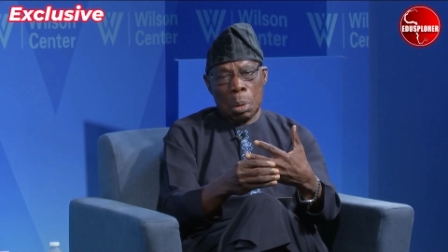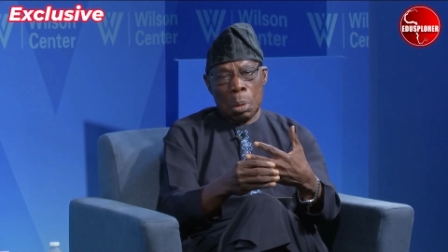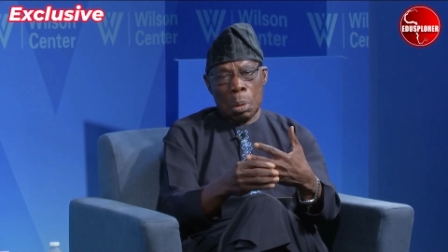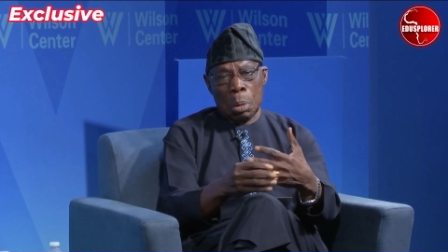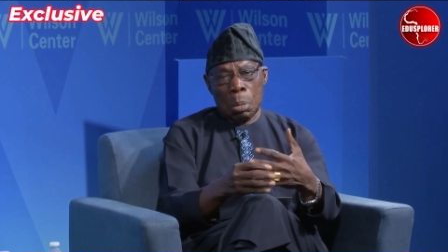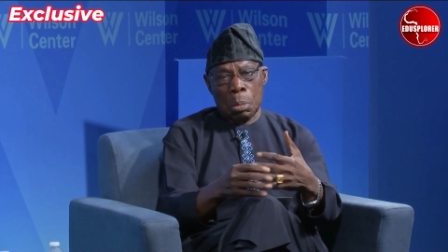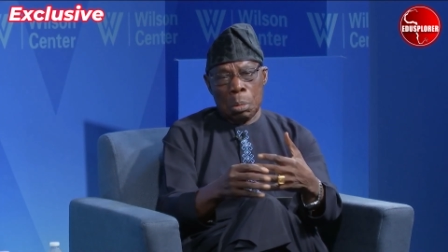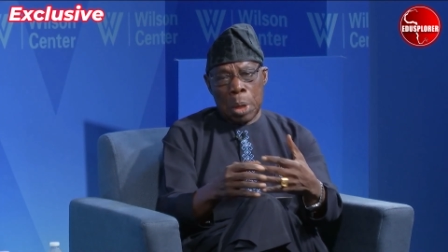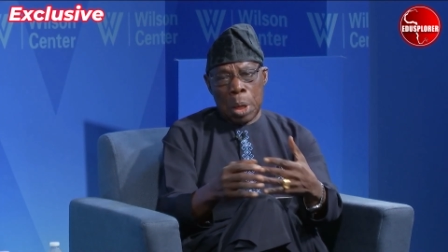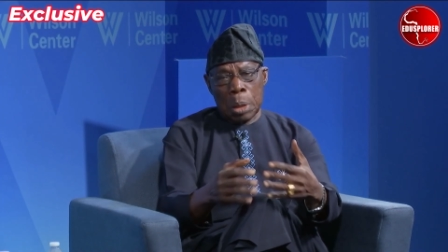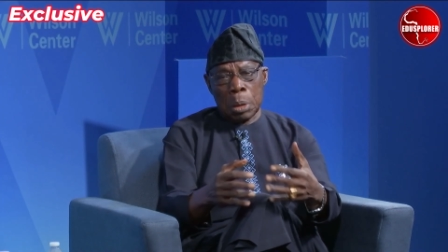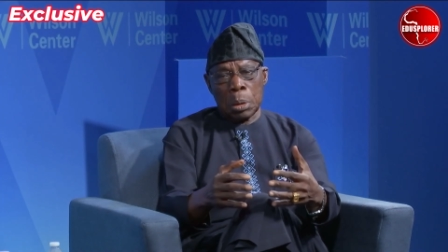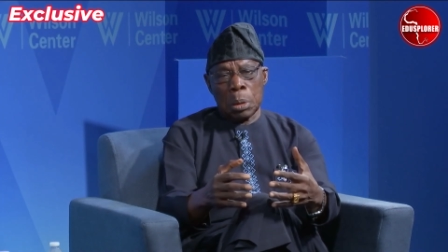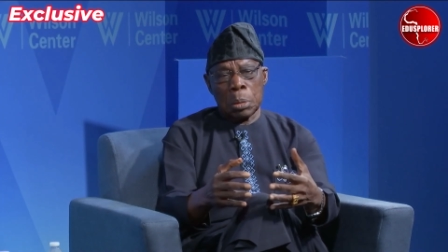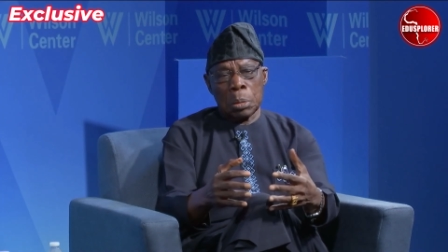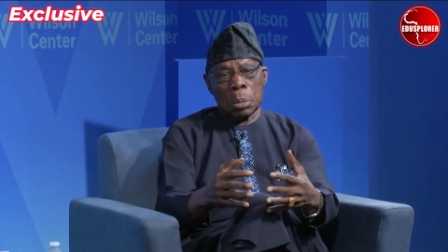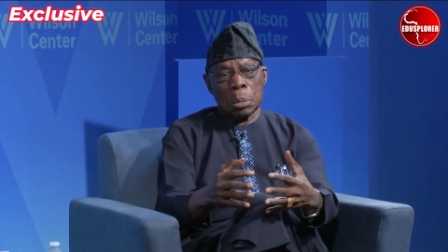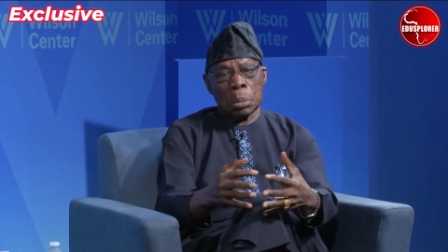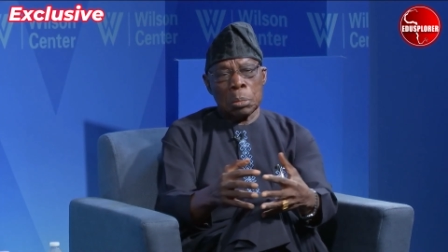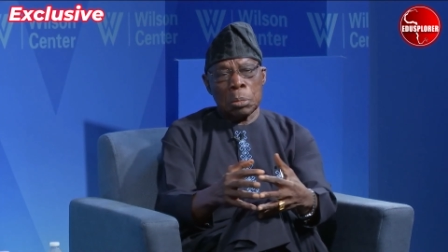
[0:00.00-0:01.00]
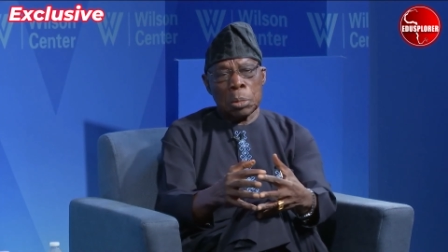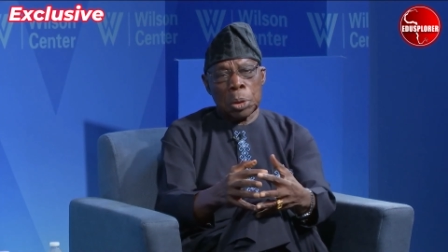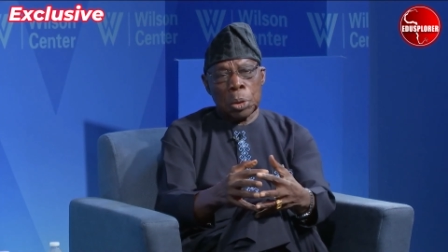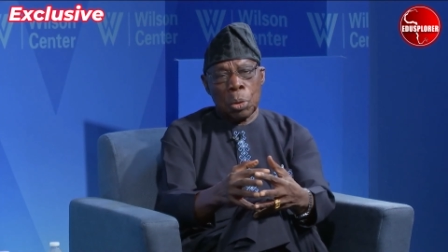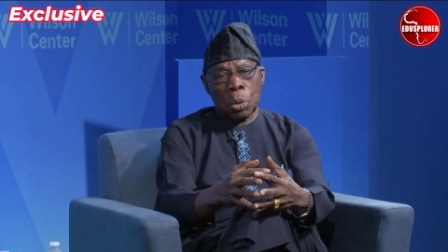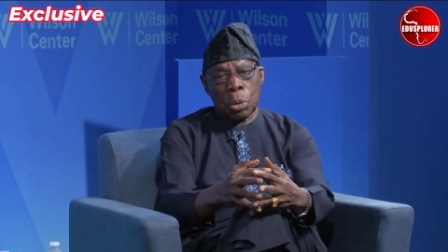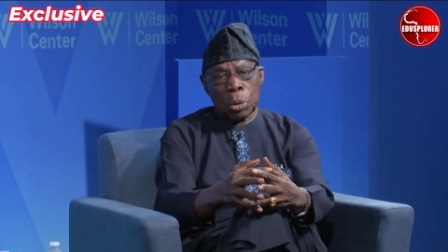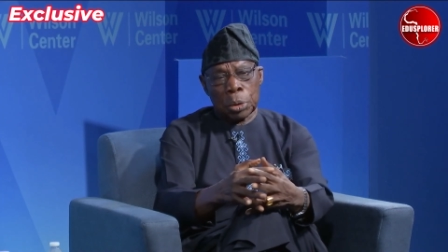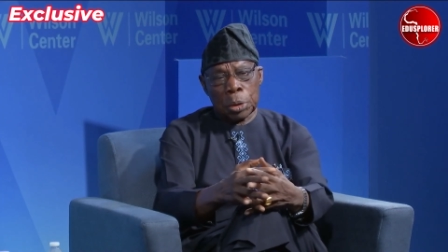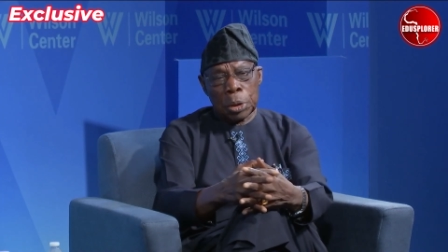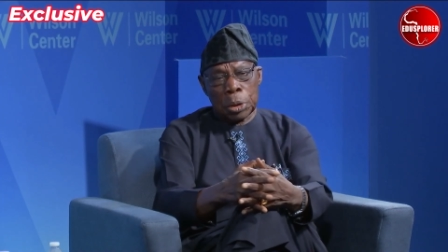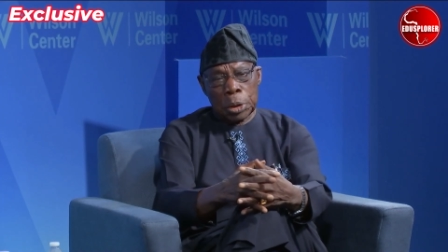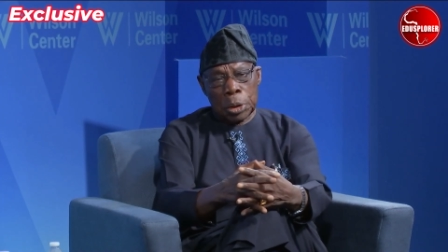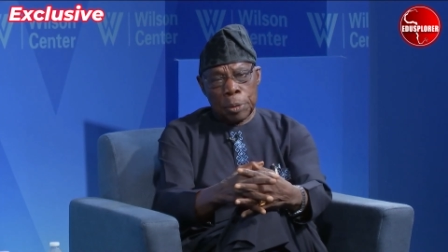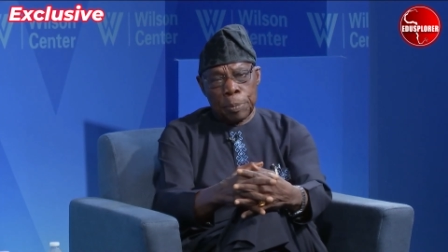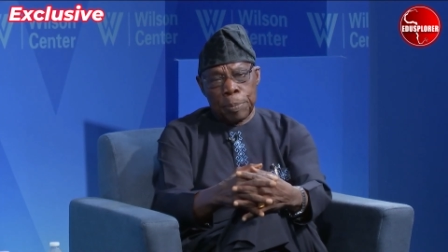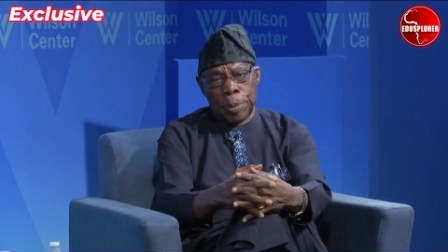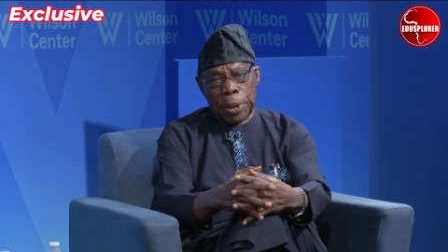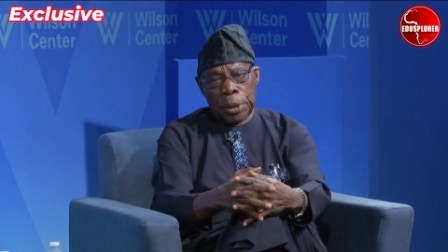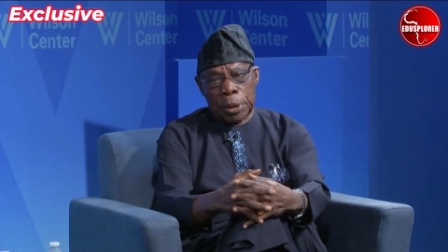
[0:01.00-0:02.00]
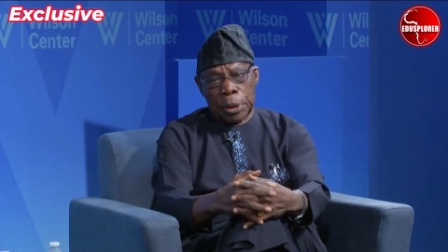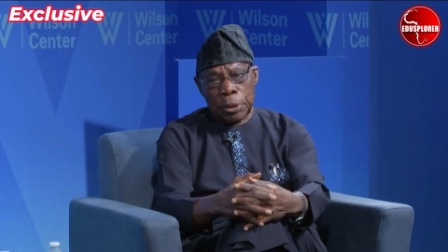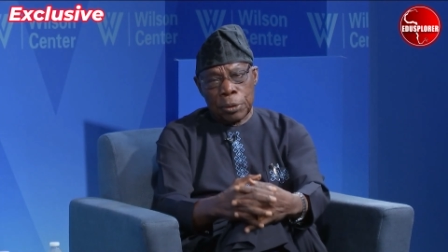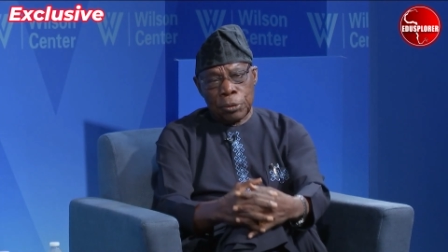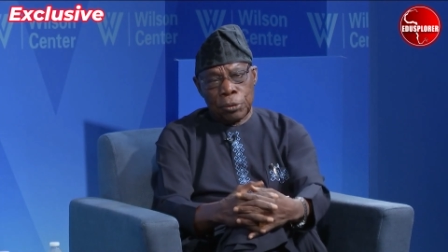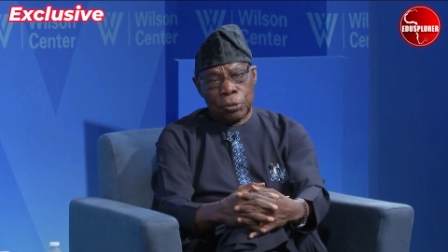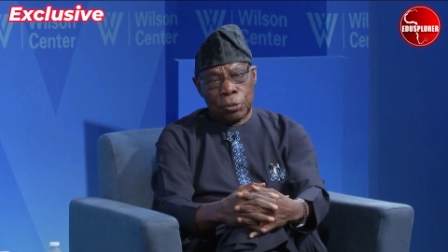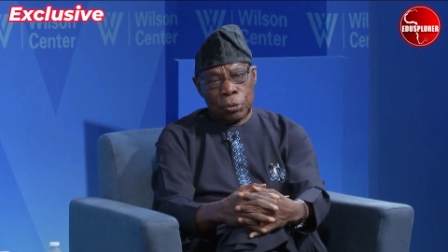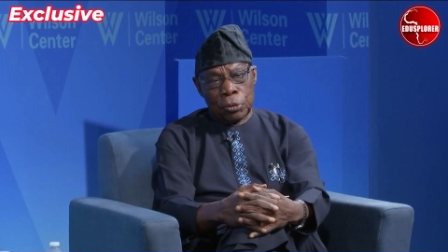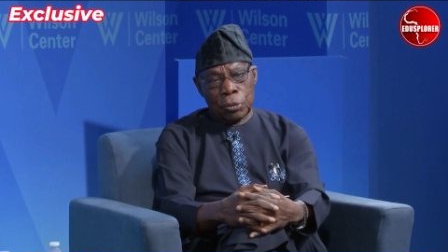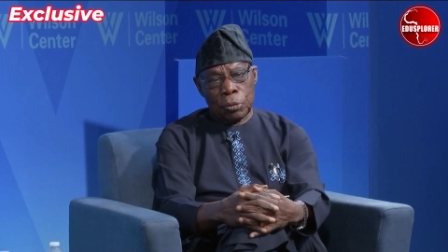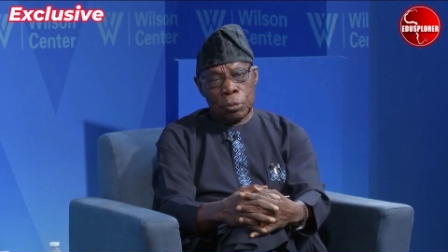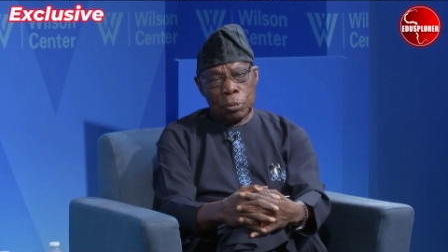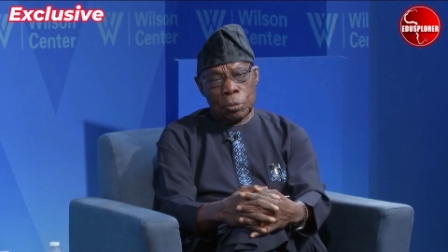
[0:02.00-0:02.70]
When we got independence,